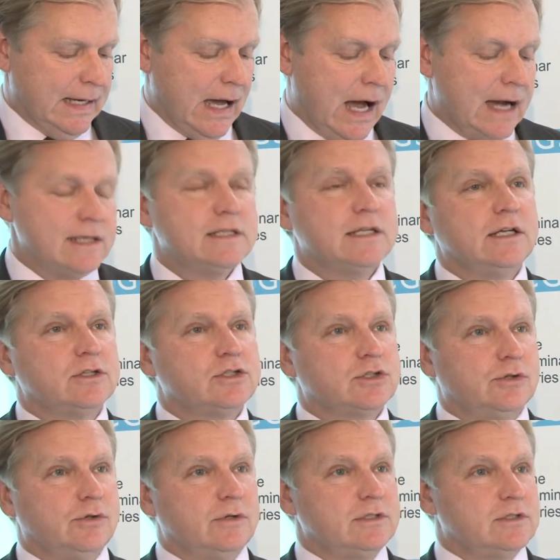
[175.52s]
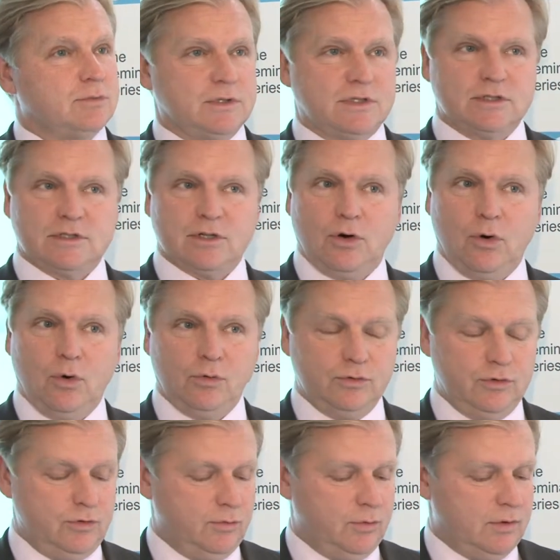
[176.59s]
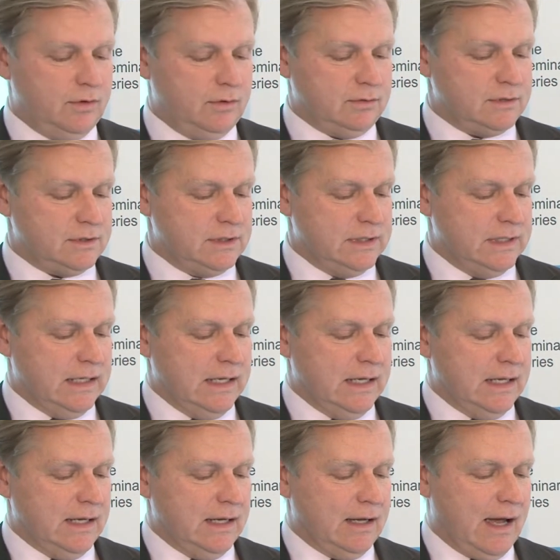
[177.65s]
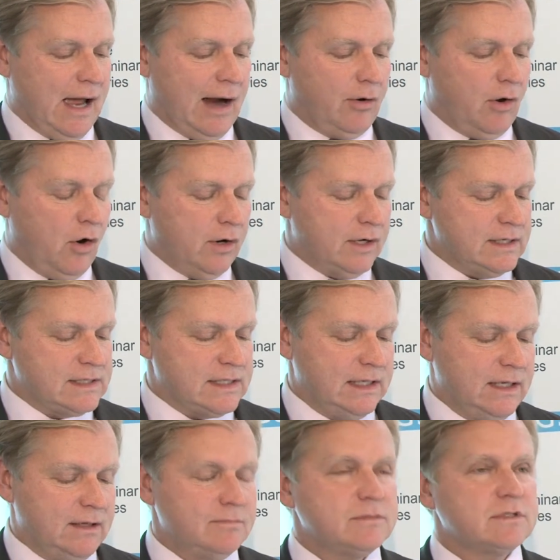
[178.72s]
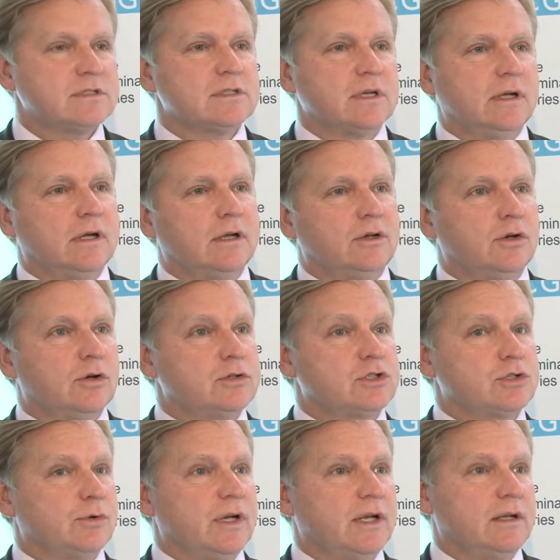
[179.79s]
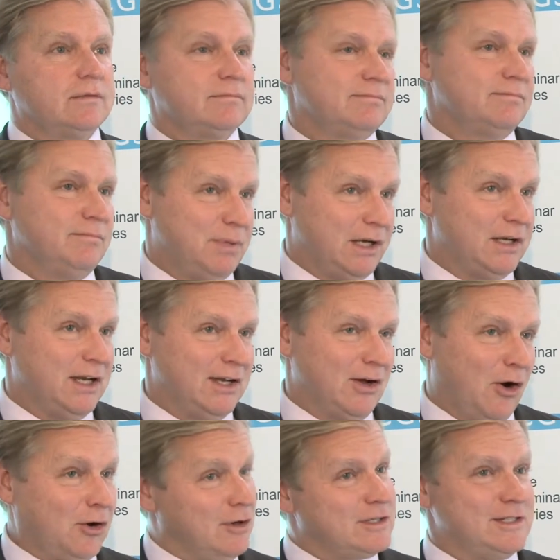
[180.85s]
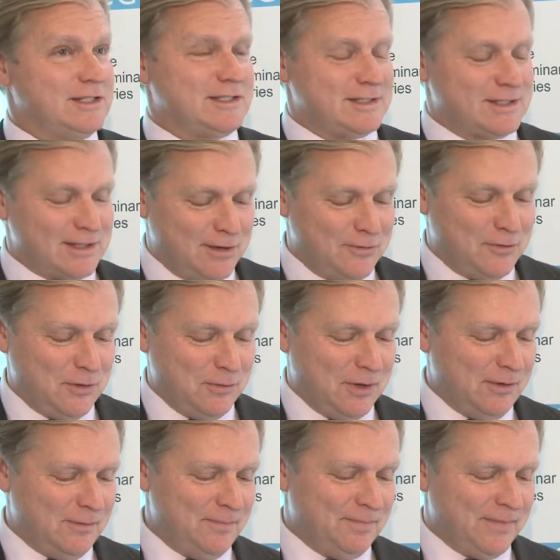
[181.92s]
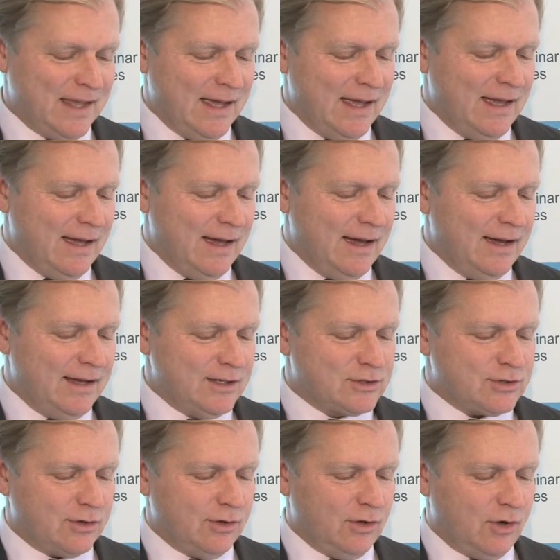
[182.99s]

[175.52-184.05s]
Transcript: IT assurance, which is a whole new world, our audit teams, nurturing budding artists, if you will, internal